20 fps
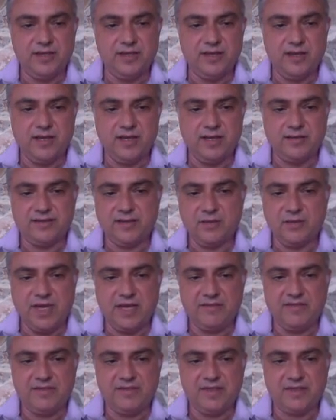Uh, so we
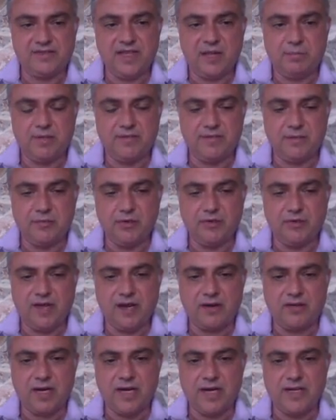have this example from North
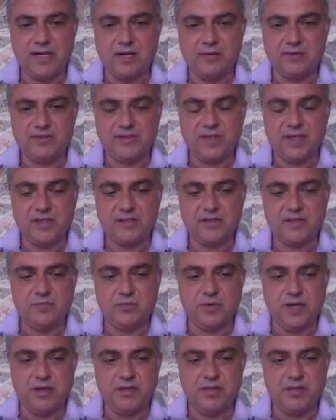Carolina we
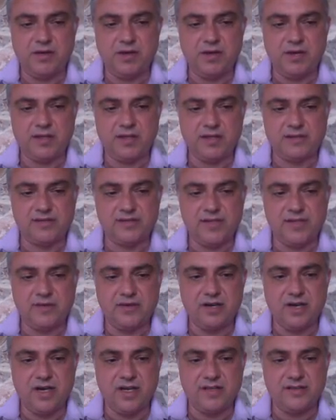started with uh, that
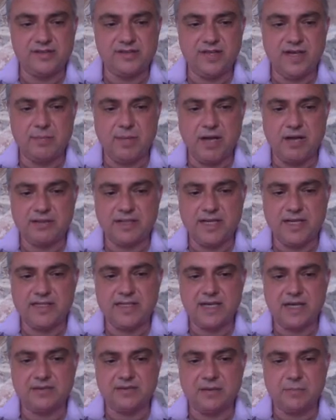sterilized about
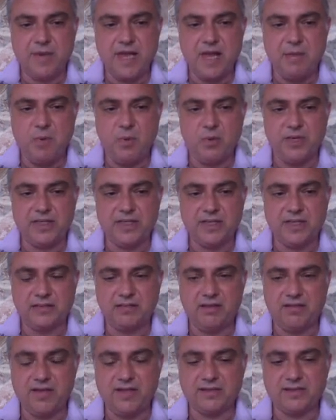8,000 people in the
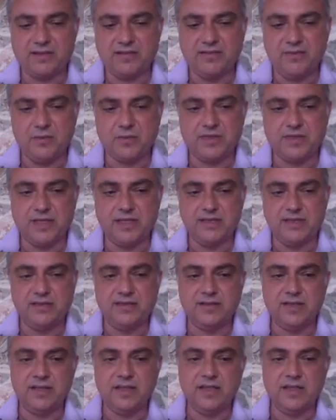1930s and
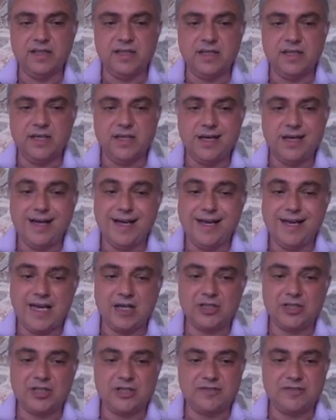40s. And
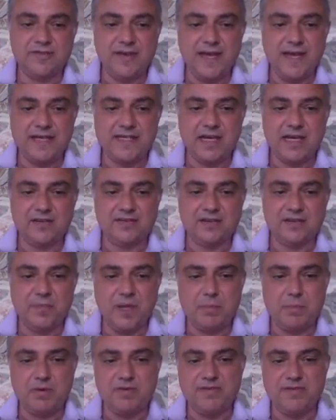out of 8,000
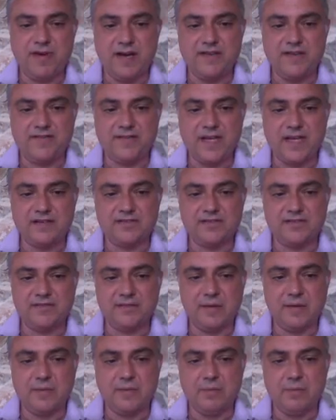people, 5,000
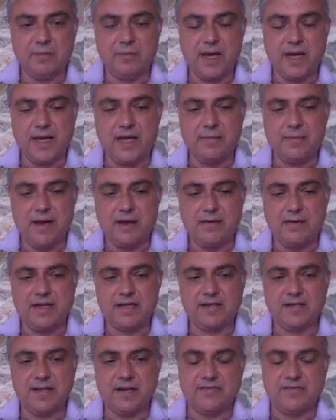of them were Black
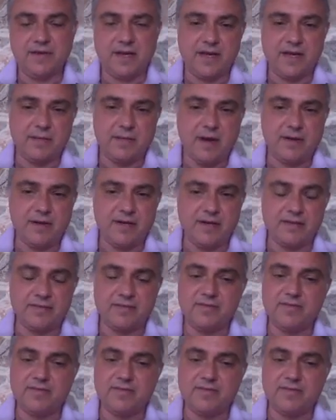American, African American.